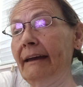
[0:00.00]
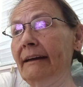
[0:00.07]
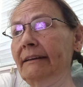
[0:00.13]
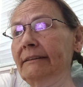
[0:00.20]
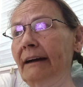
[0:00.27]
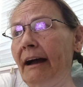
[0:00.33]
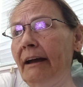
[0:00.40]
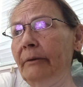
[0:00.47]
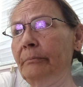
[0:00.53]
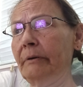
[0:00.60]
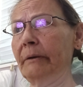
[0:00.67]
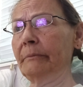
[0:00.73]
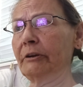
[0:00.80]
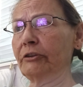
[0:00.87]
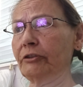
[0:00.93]
had died
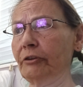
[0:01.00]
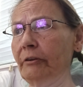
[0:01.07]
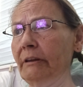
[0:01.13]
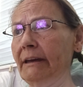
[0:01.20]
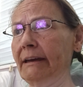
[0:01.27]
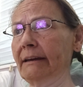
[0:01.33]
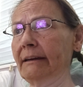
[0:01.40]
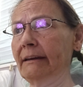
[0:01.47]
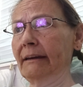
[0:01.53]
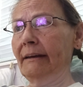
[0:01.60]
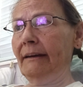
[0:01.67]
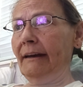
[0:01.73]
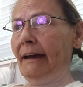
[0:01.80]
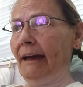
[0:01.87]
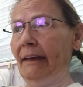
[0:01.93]
prematurely,
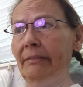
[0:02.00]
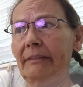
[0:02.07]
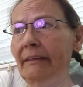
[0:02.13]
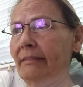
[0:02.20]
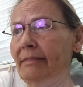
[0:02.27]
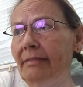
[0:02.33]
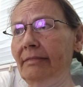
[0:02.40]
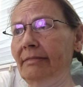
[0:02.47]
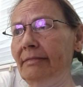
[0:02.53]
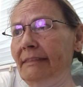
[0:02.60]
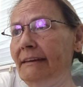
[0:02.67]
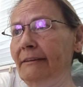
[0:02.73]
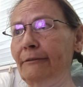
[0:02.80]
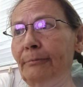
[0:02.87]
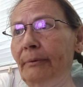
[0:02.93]
and that
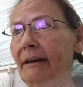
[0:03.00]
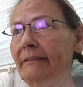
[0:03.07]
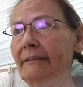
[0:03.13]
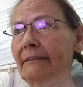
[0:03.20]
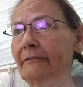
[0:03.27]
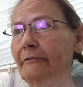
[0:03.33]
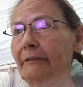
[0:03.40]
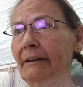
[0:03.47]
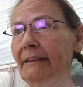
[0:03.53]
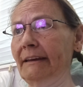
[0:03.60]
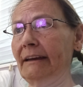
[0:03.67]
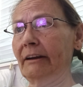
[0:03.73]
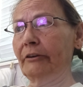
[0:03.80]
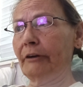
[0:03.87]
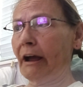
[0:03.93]
this wasn't
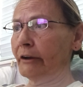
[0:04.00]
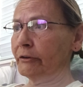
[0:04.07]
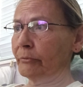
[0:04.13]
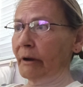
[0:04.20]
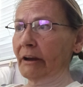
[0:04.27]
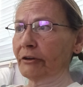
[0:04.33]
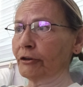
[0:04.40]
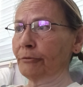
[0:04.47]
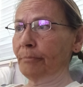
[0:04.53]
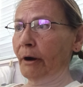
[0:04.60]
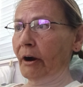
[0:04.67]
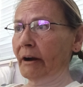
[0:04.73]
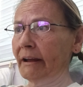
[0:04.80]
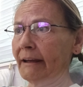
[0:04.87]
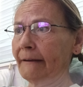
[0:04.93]
really a graduation
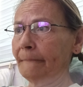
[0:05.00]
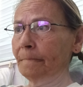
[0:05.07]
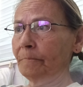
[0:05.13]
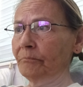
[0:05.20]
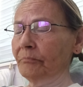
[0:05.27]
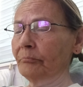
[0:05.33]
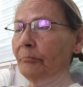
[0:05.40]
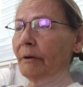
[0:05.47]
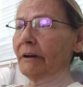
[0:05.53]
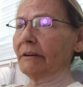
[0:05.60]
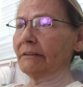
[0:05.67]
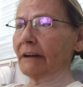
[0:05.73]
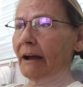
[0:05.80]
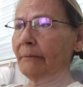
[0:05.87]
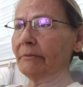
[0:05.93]
party, but a
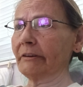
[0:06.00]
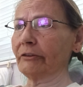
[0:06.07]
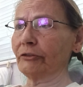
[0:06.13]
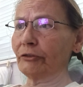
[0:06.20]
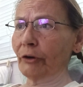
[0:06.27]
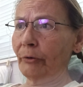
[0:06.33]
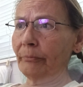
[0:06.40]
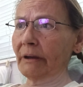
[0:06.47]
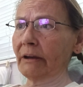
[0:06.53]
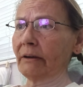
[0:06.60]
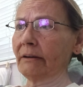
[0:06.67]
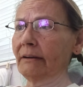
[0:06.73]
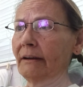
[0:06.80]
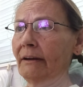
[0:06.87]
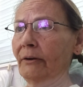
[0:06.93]
time to show
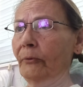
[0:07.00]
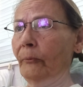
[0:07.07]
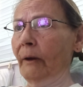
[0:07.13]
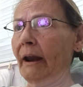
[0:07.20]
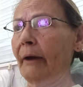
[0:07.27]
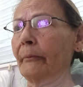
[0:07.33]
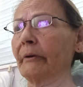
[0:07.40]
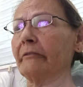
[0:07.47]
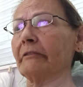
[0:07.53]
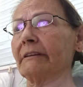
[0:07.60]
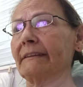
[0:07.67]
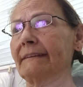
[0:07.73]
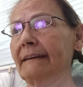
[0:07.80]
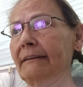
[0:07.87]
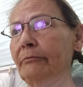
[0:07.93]
me what I would
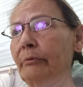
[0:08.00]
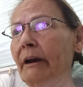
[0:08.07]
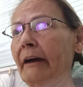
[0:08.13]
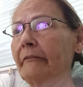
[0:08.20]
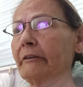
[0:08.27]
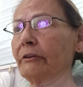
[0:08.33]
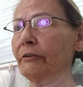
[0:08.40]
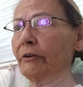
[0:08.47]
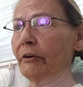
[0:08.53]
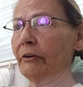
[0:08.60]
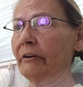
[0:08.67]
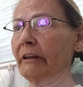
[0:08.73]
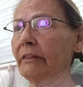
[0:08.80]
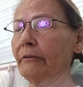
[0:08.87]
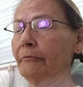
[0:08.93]
receive when I
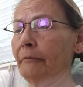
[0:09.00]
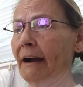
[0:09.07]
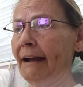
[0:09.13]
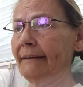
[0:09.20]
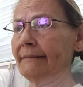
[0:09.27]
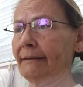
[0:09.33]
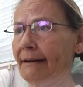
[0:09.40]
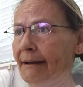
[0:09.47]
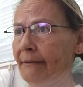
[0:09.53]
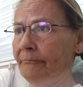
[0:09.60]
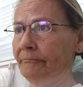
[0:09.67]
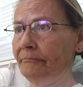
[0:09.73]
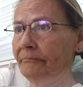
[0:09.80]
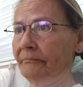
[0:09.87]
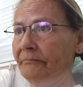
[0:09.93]
returned at the right time.